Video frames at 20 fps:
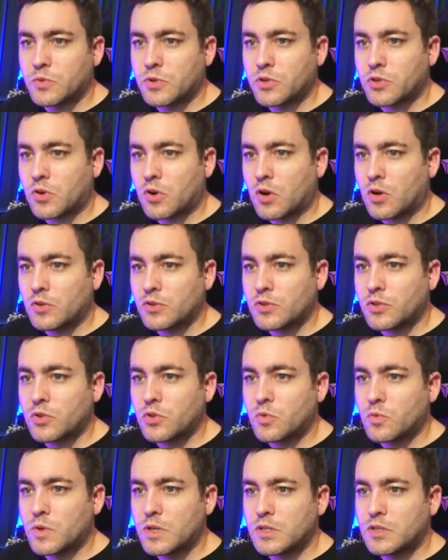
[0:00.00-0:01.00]
which are also
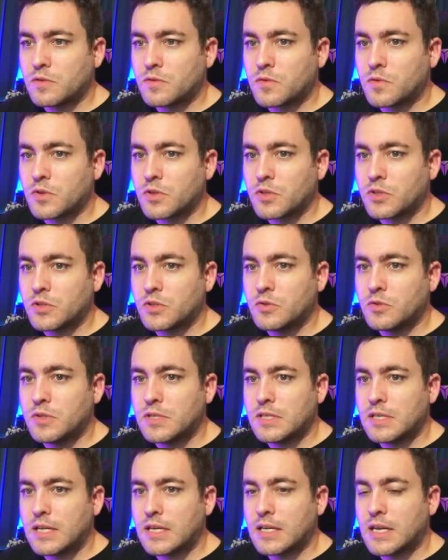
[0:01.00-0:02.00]
the reason for the
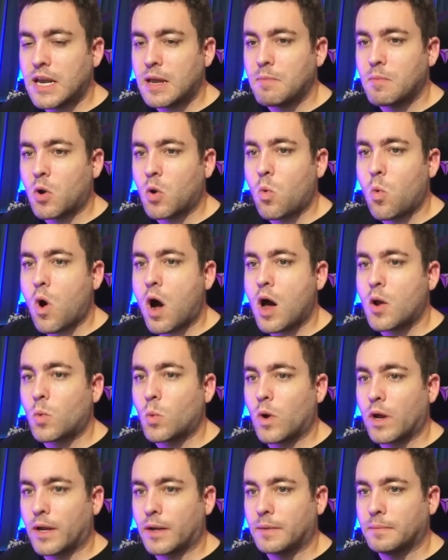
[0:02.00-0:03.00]
suit's nickname Quad
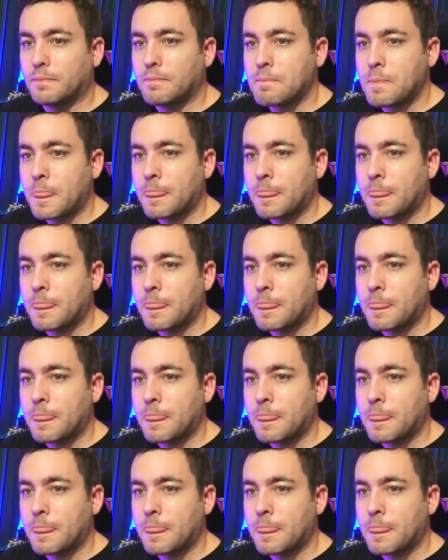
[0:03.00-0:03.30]
Wing.